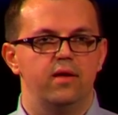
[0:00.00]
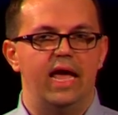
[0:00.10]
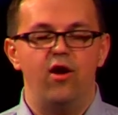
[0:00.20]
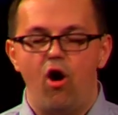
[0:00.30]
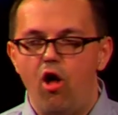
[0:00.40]

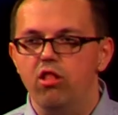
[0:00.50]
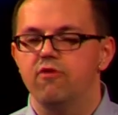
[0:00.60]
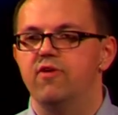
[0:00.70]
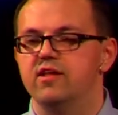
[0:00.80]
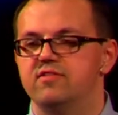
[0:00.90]
And all
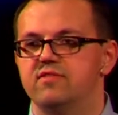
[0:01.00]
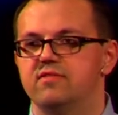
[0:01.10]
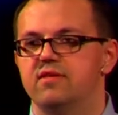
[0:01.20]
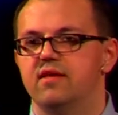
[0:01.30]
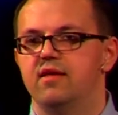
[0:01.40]
of
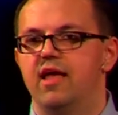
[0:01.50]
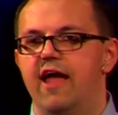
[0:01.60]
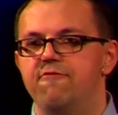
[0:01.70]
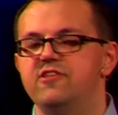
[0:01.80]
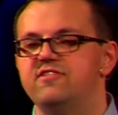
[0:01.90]
us,
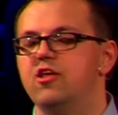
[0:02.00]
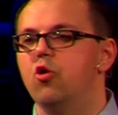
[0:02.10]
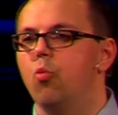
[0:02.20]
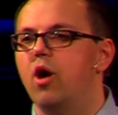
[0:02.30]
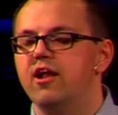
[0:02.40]
every
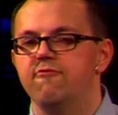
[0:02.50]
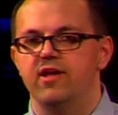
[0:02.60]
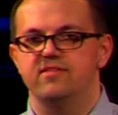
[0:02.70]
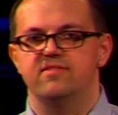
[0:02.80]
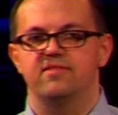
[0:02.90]
single one of
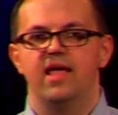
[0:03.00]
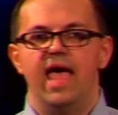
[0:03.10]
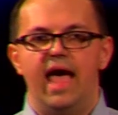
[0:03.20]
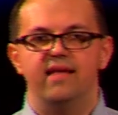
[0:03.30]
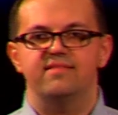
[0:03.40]
us,
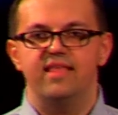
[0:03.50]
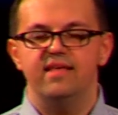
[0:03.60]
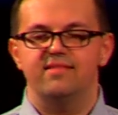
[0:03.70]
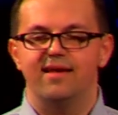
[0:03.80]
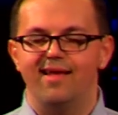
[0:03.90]
has
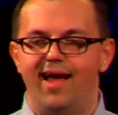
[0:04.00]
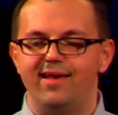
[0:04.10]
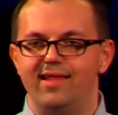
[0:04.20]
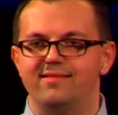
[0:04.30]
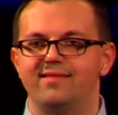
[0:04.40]
things that
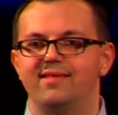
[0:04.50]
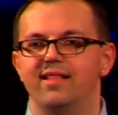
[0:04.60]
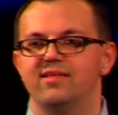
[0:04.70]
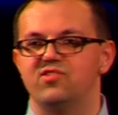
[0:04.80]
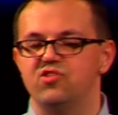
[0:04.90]
God needs to
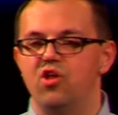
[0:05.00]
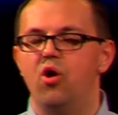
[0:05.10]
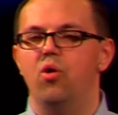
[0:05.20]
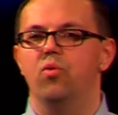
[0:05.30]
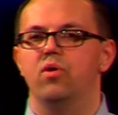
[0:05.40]
tell us
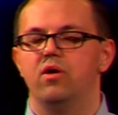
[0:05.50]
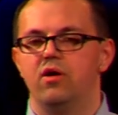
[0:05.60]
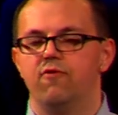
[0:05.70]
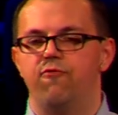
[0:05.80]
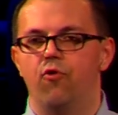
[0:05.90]
no
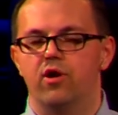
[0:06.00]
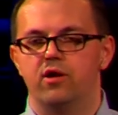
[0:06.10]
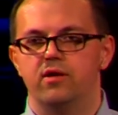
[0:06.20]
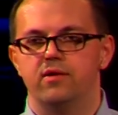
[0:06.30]
for.